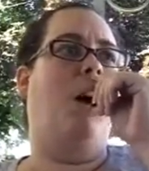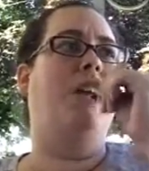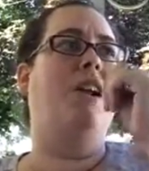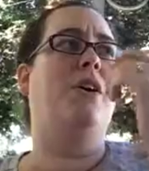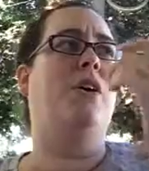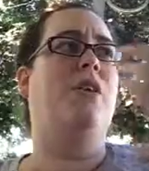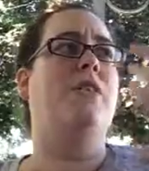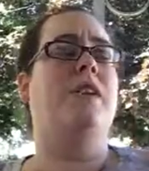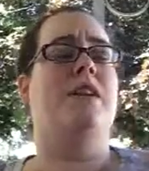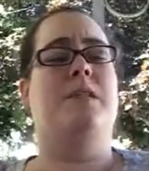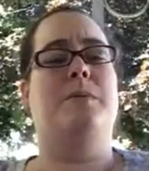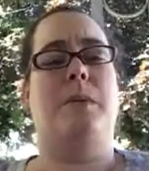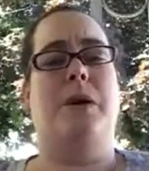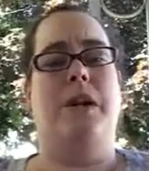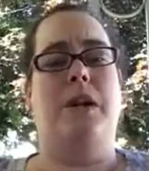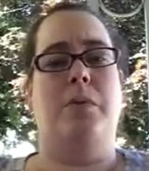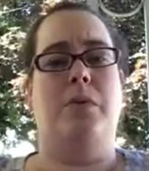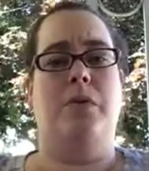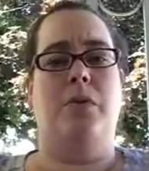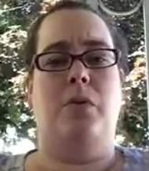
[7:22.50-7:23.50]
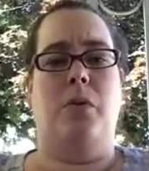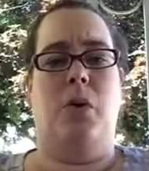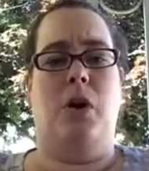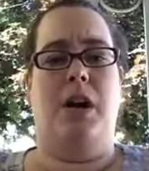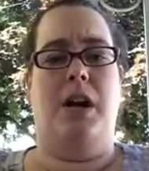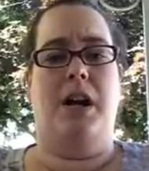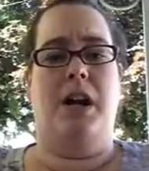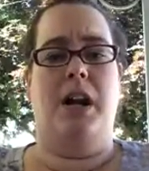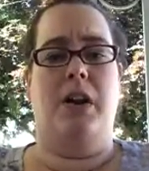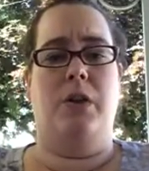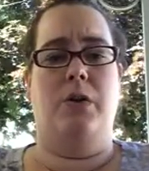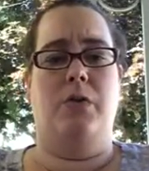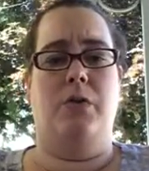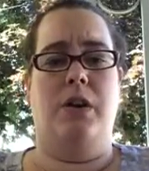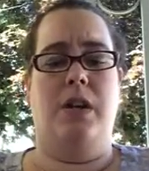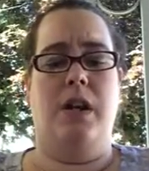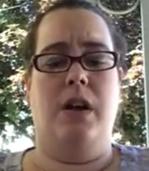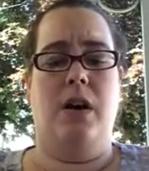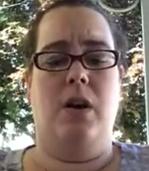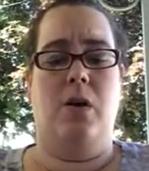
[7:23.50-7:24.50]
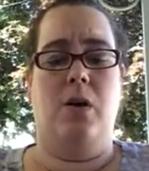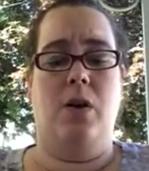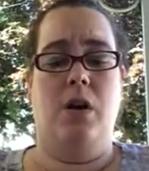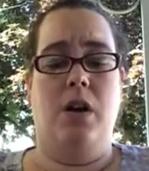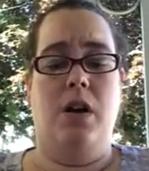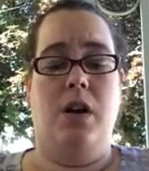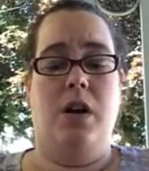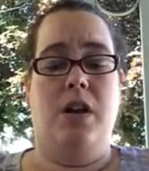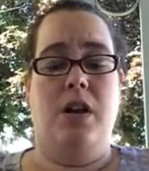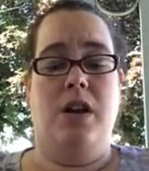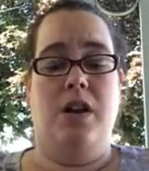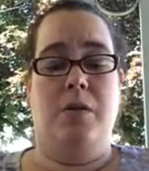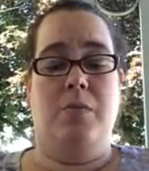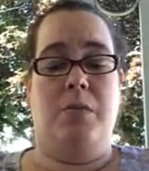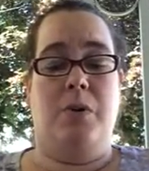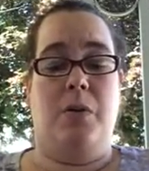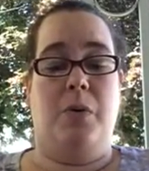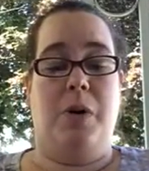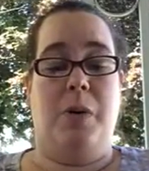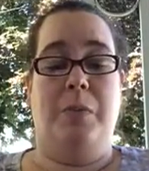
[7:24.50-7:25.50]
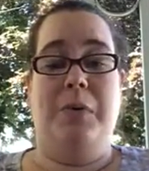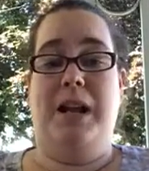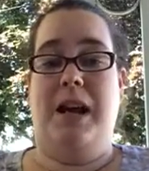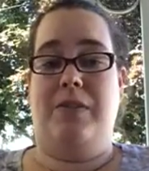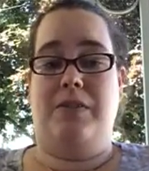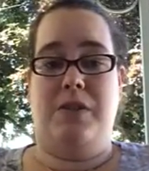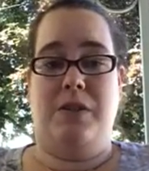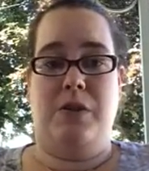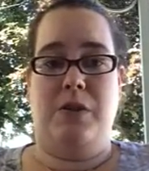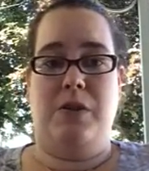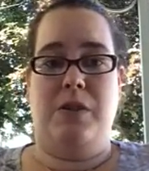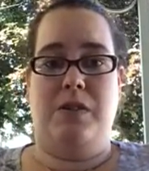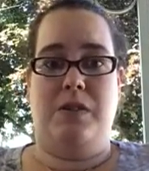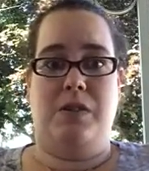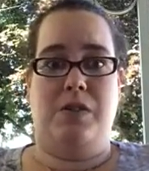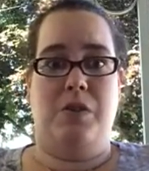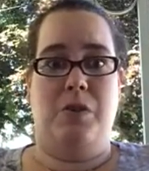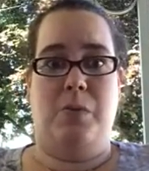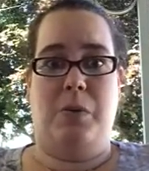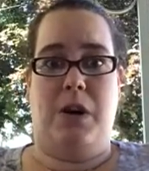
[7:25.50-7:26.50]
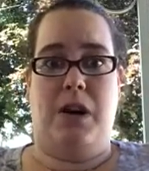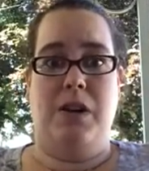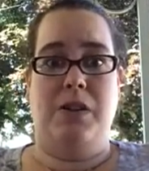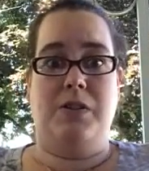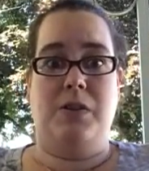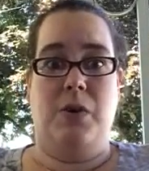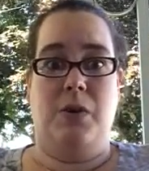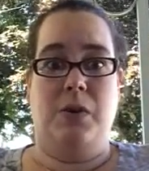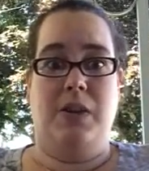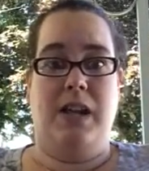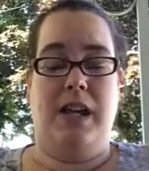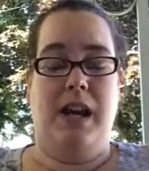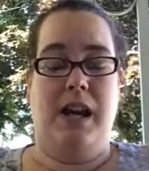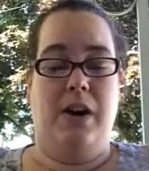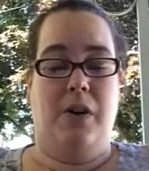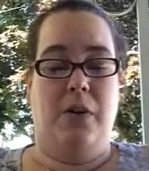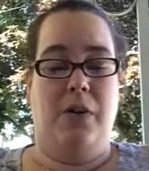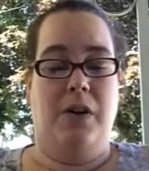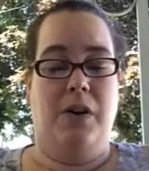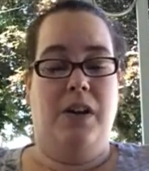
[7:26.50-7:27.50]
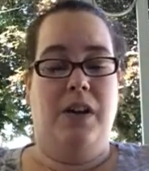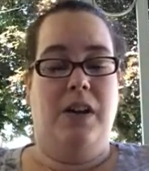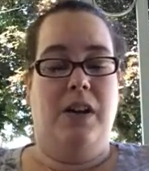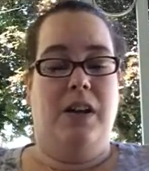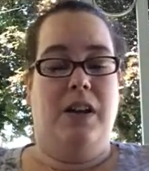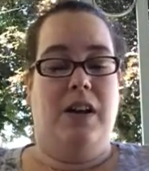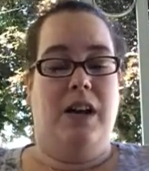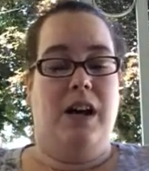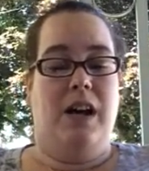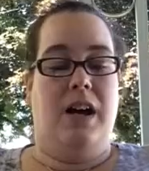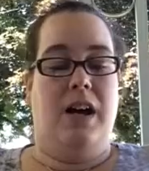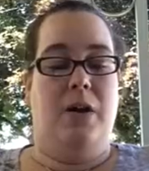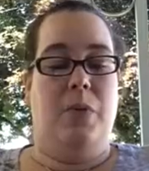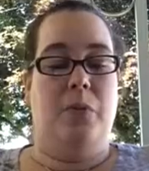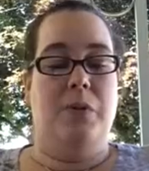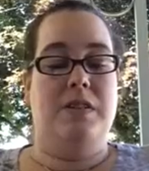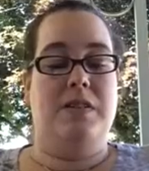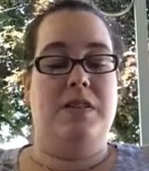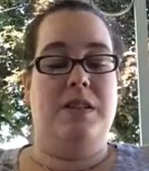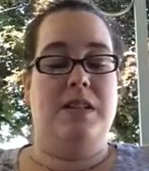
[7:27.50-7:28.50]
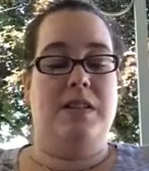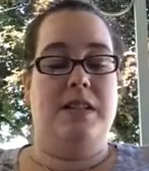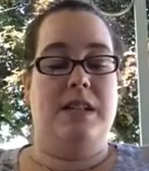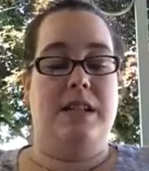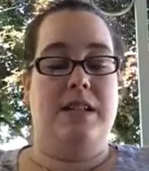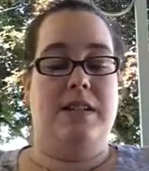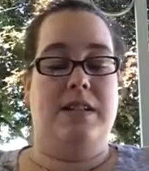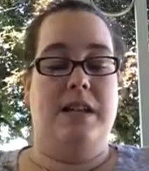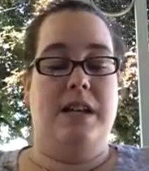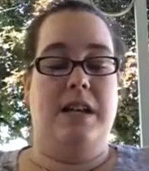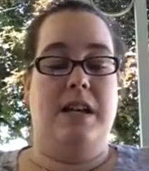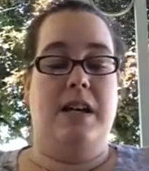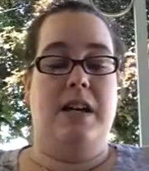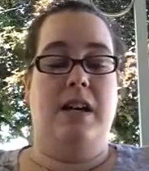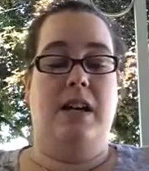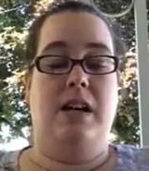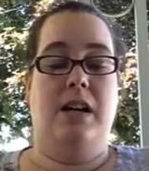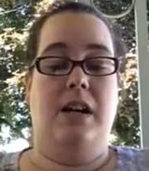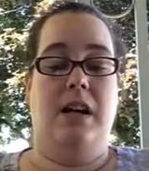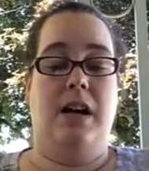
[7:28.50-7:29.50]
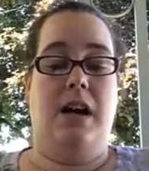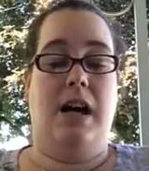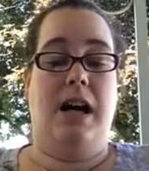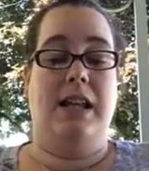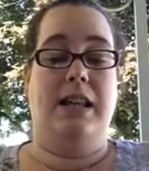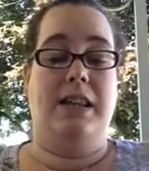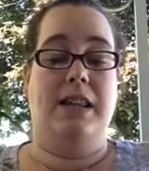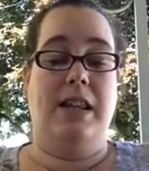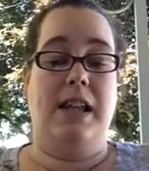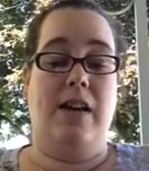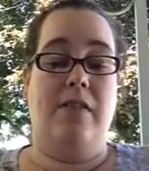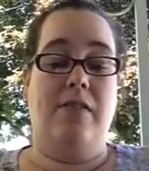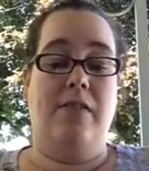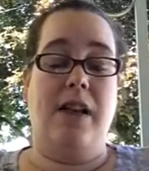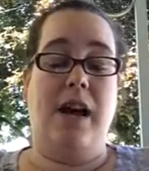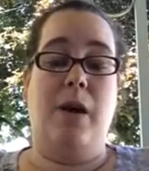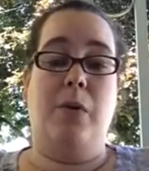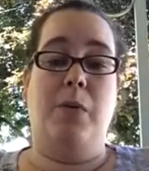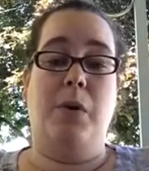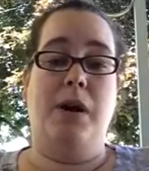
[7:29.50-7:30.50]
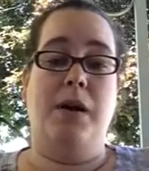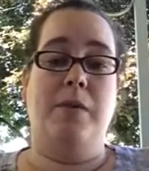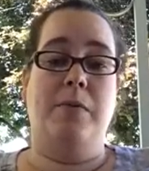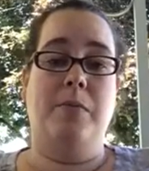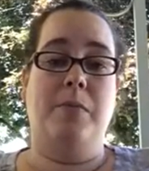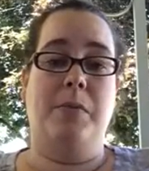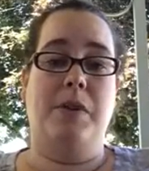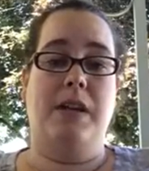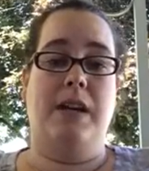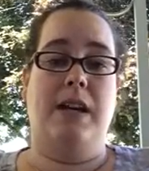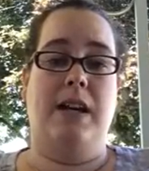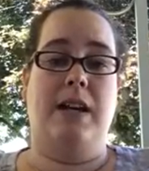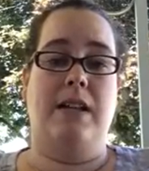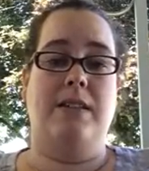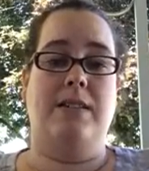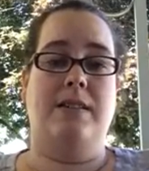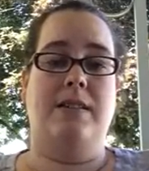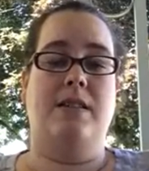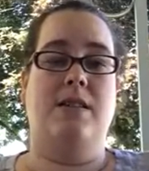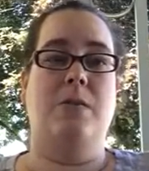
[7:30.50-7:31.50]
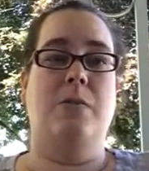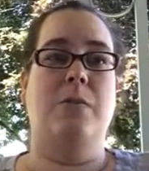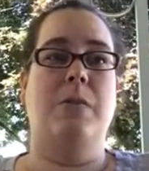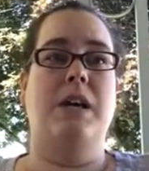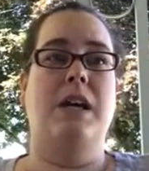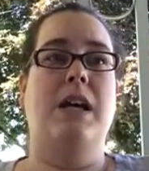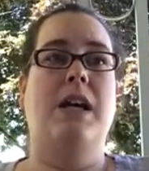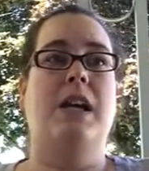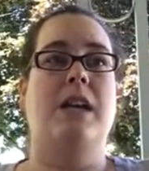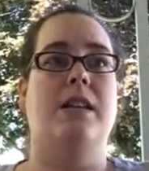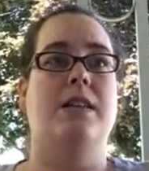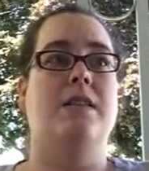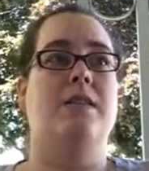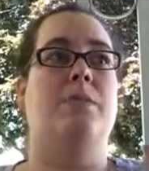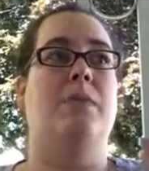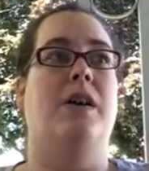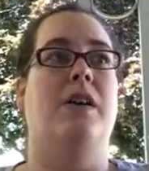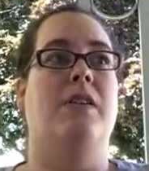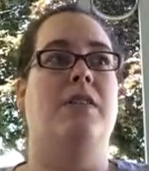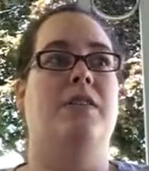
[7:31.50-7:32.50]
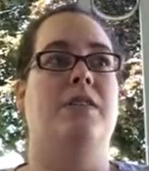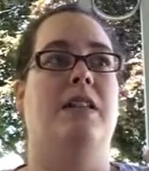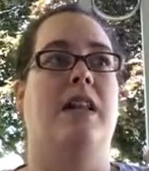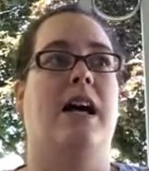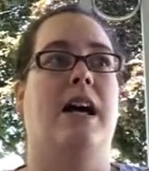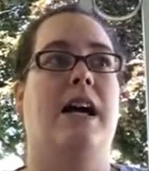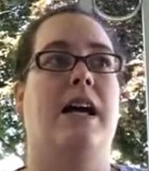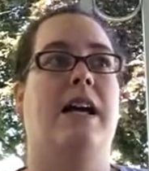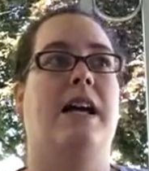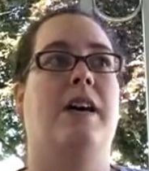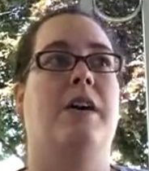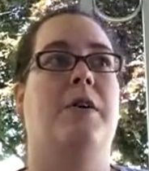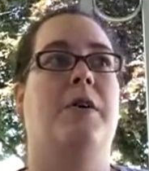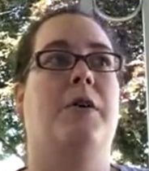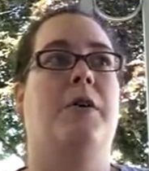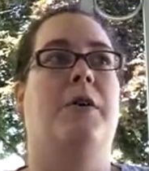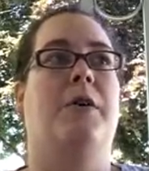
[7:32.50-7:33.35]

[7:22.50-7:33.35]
know I've explained it before in another video, but I'm gonna have to do this in two parts. Holy cow. Whistlin' Dixie, I love that one because to me it smells like